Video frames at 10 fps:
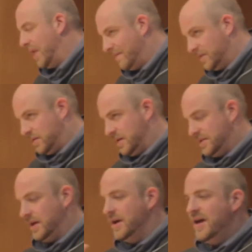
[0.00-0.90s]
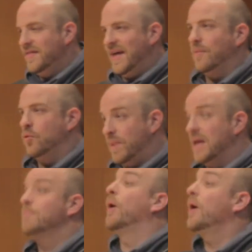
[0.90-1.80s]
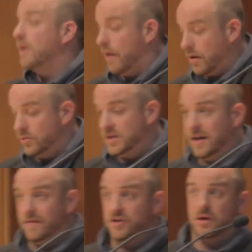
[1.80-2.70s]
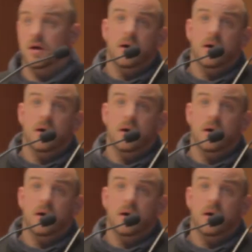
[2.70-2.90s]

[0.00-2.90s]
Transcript: advertising. That will be by going on television,